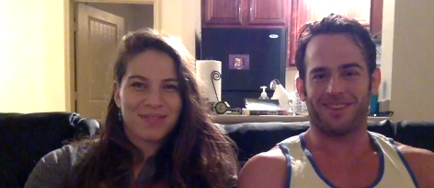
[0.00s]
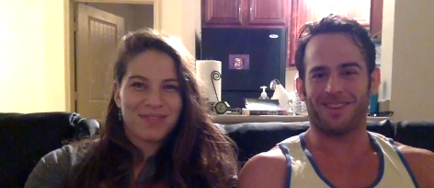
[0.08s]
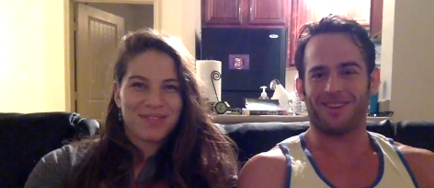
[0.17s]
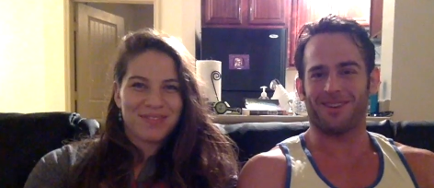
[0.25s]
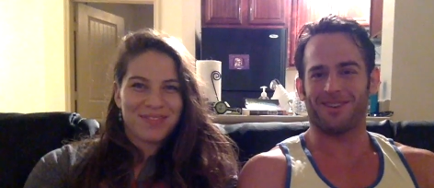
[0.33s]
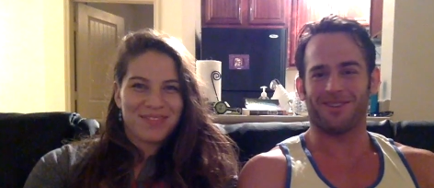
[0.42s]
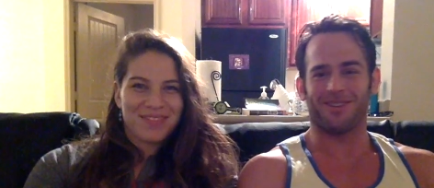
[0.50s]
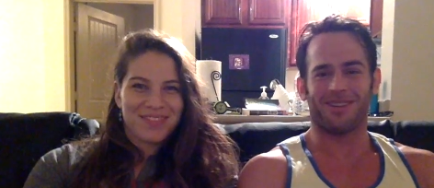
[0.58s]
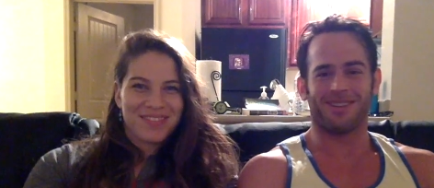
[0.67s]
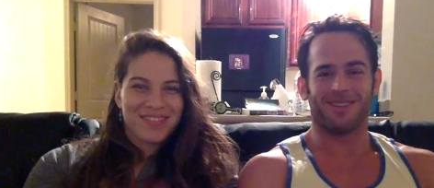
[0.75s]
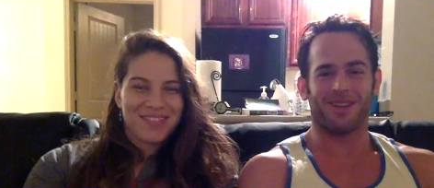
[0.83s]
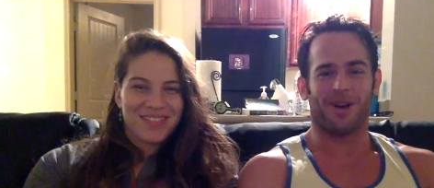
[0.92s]
Speaker 1: you?
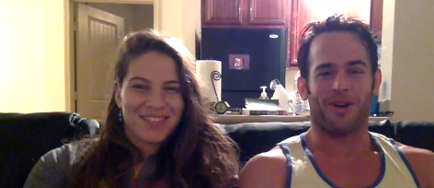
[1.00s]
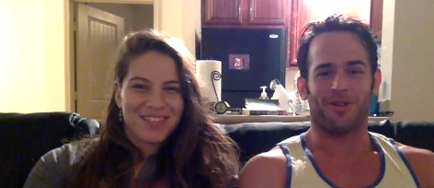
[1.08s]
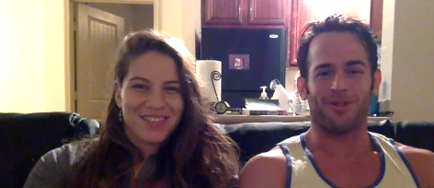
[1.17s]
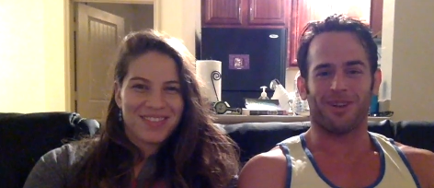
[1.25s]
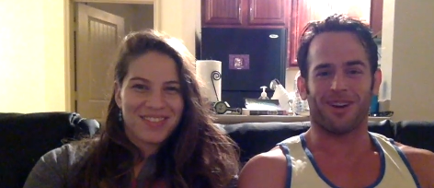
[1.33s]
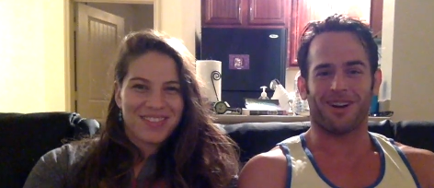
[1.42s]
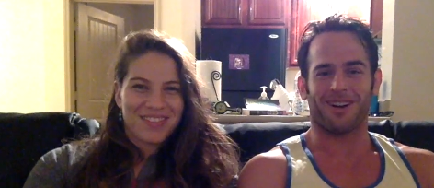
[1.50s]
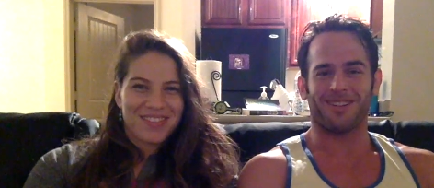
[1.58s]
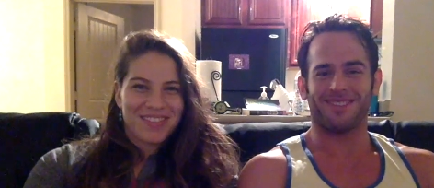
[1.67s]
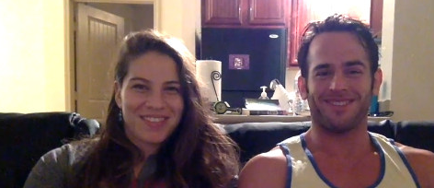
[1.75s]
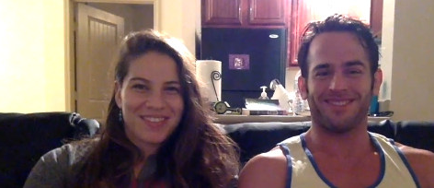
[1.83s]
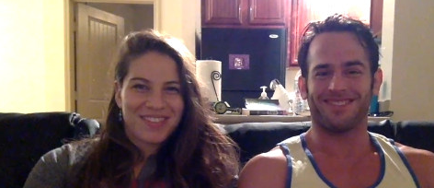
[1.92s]
Hola.
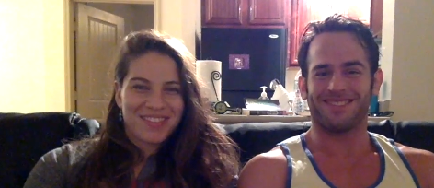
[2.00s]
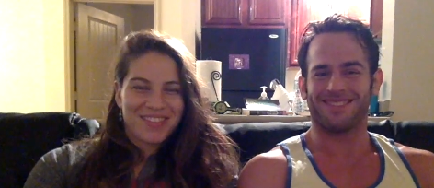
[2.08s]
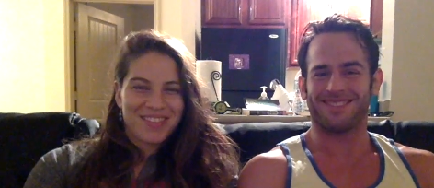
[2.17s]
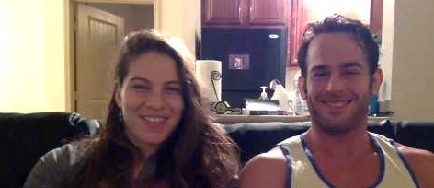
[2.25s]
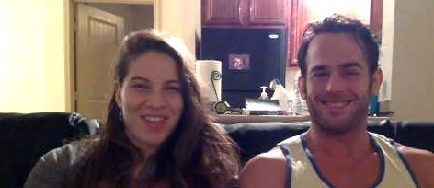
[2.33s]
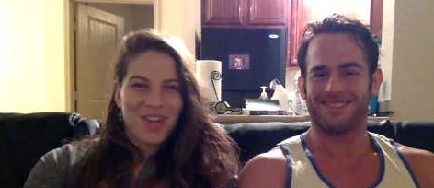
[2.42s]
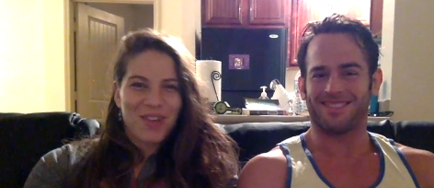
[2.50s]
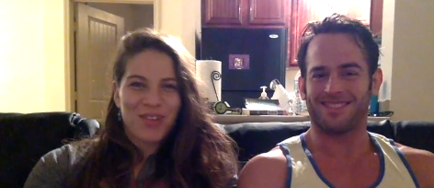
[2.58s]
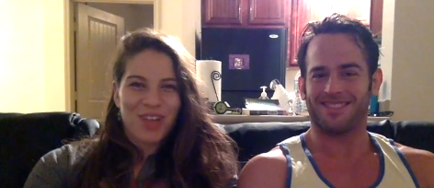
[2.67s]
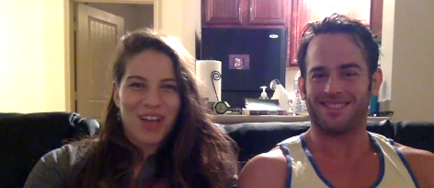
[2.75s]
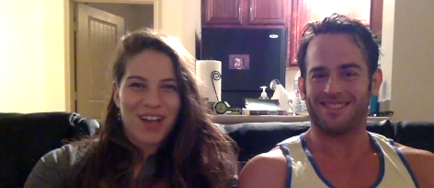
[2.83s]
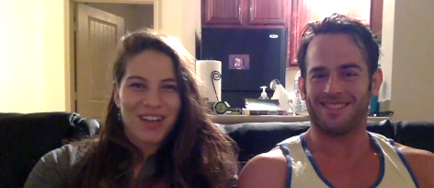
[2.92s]

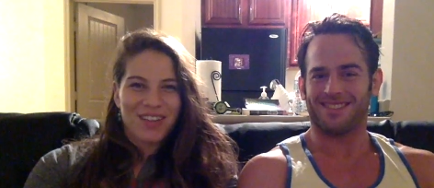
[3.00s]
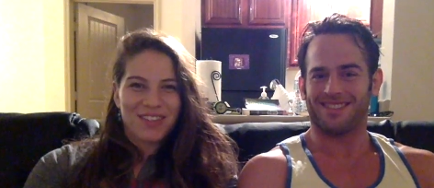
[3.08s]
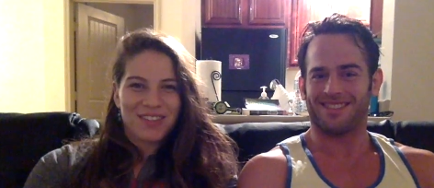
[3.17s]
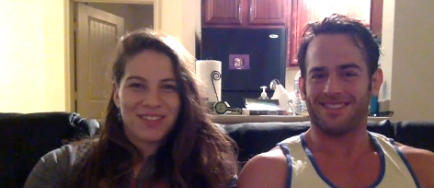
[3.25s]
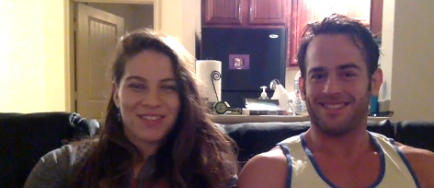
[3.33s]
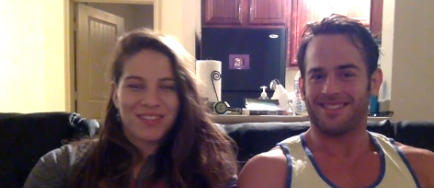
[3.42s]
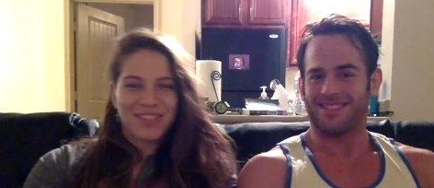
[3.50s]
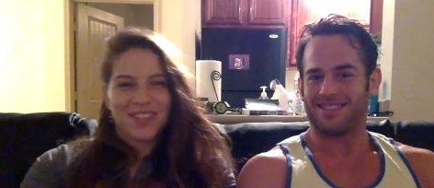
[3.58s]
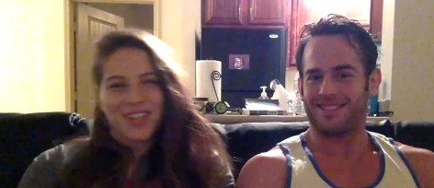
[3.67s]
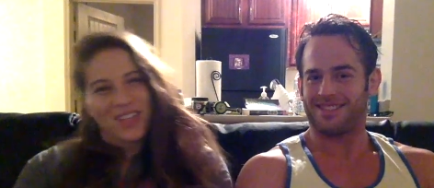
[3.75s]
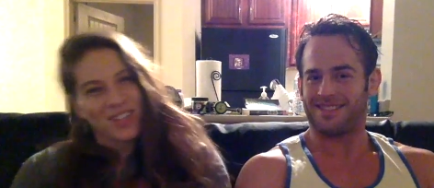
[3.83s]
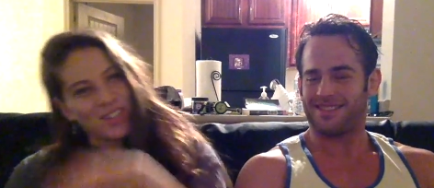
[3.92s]
Speaker 2: Hola.
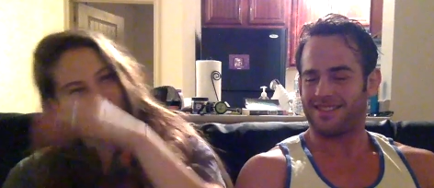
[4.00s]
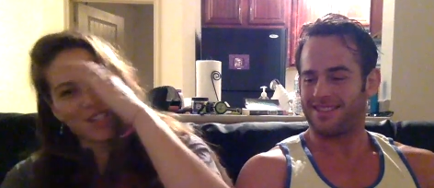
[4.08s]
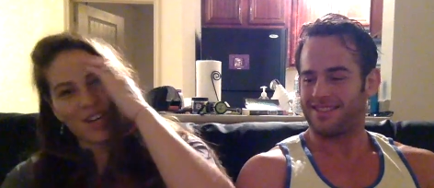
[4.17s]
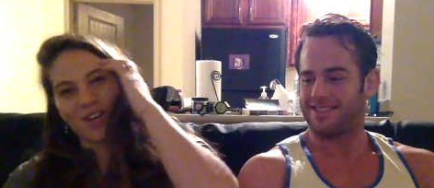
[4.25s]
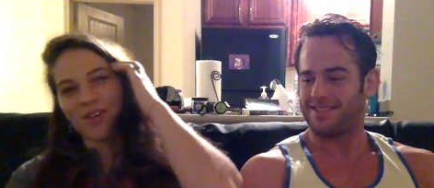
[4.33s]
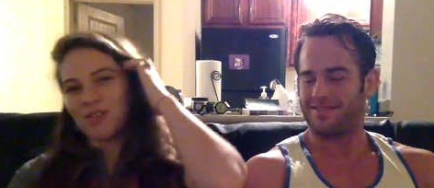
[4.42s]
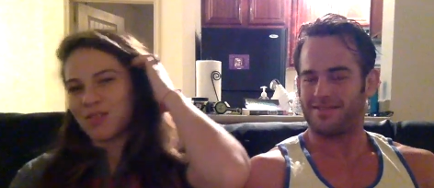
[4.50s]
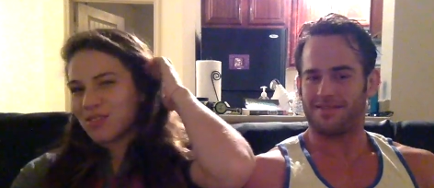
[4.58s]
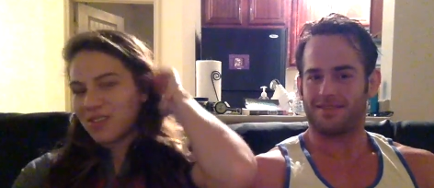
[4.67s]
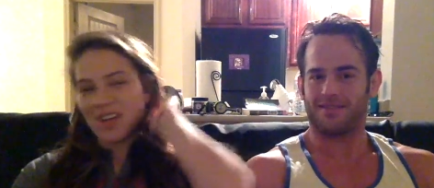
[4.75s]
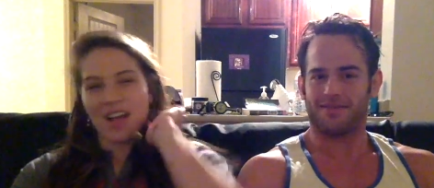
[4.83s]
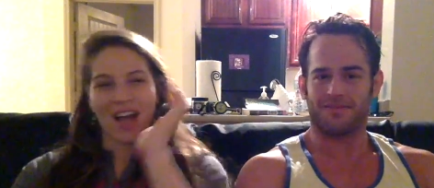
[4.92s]
So,
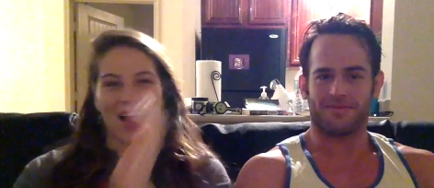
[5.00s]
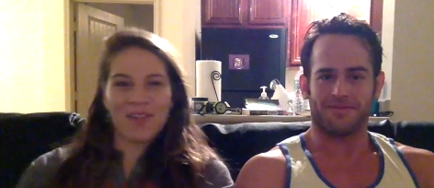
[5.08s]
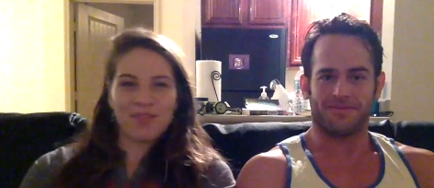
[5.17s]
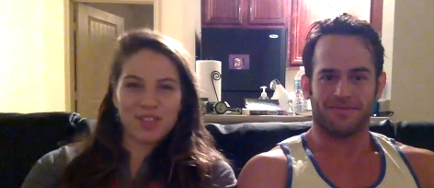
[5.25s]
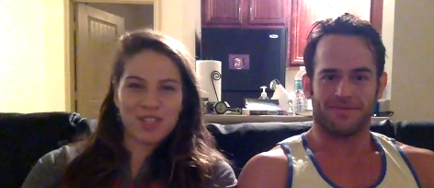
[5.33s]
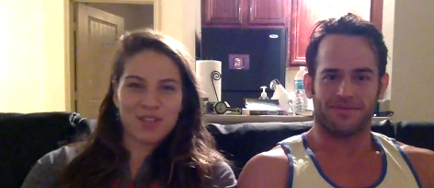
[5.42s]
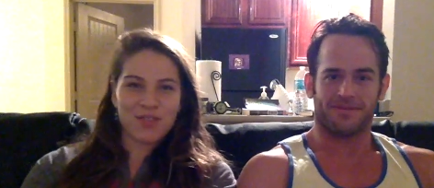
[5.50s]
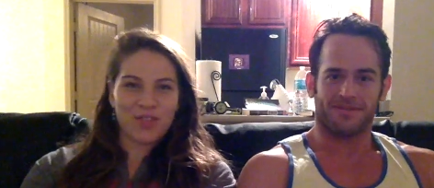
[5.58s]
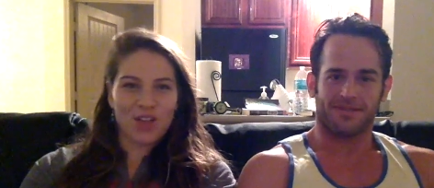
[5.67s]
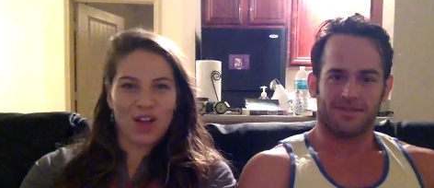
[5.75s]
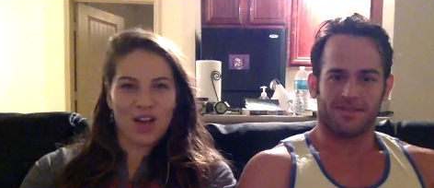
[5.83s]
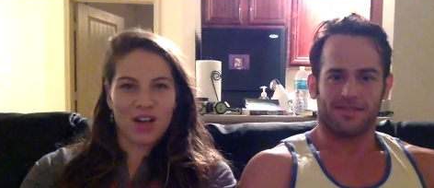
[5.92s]
I haven't done a
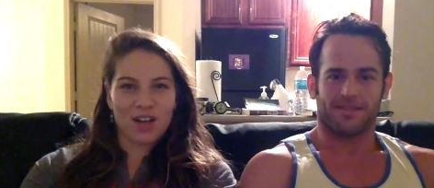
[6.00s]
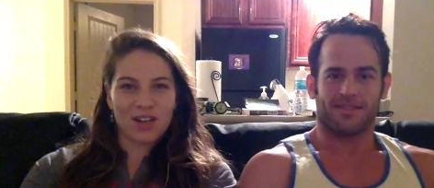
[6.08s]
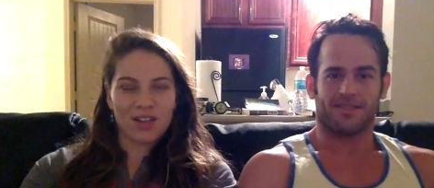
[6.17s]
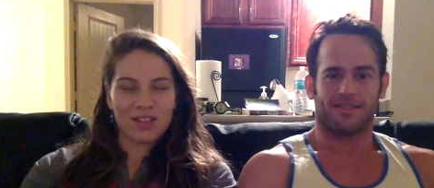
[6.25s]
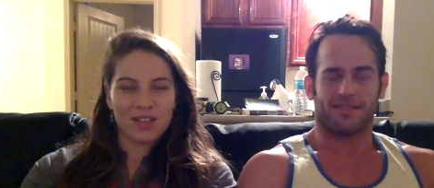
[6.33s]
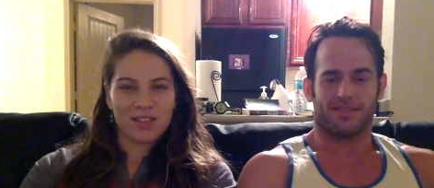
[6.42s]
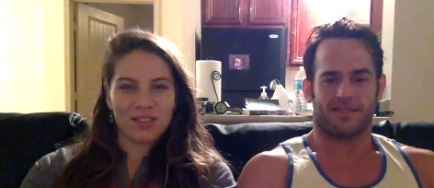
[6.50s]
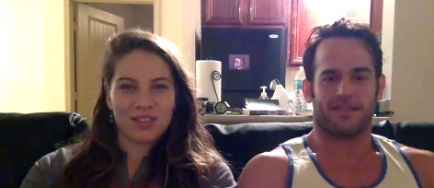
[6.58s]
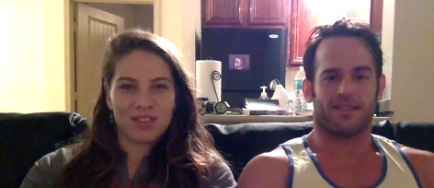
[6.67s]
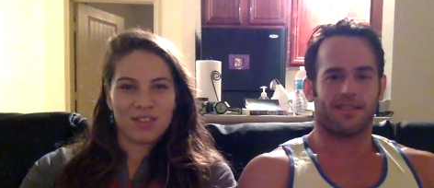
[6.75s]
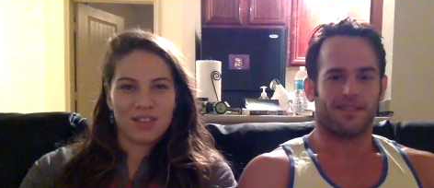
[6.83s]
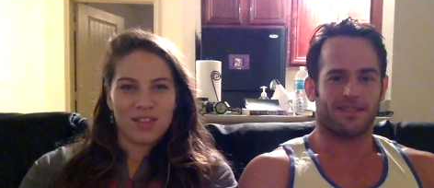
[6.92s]
vlog
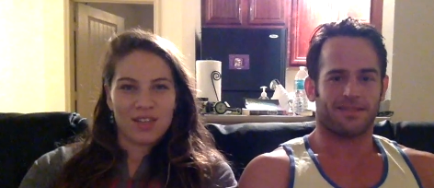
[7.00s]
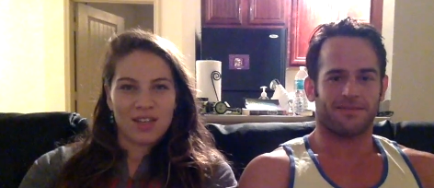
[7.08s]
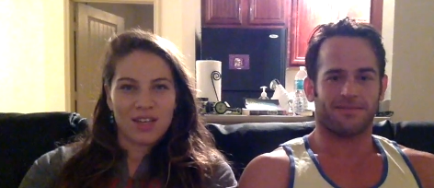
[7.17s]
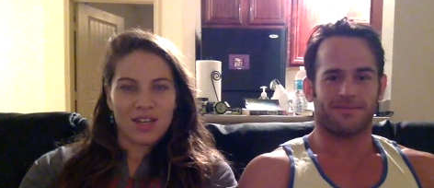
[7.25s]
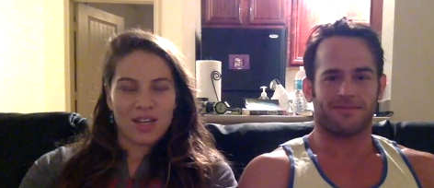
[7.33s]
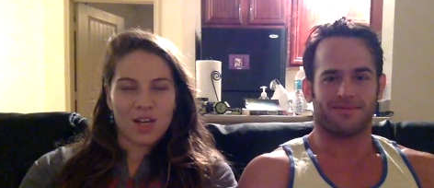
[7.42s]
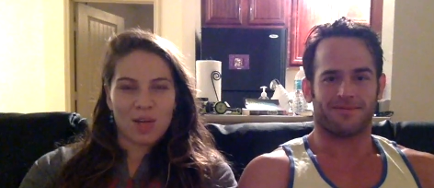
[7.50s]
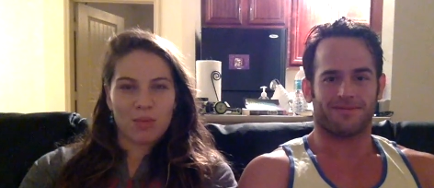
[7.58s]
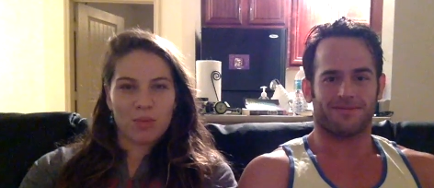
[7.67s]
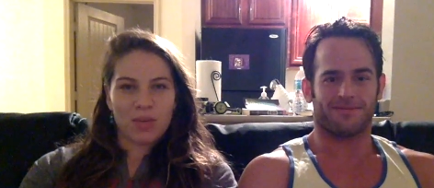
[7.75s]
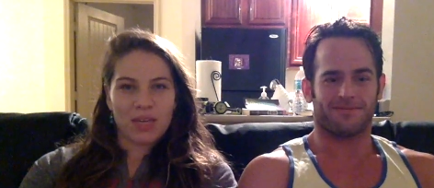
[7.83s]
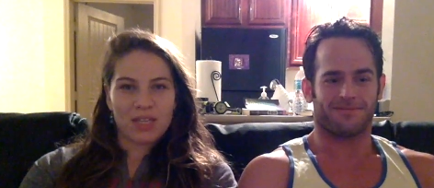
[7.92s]
in a
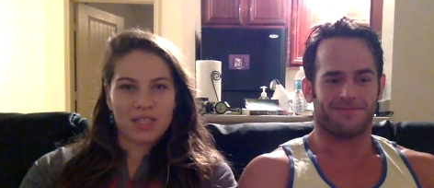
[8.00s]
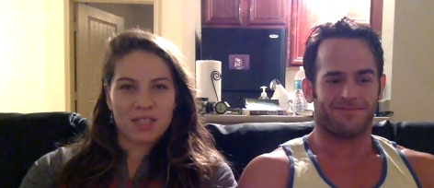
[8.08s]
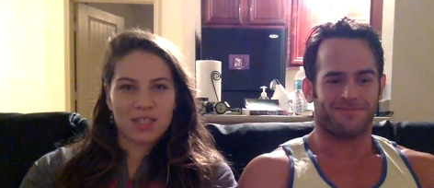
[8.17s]
couple weeks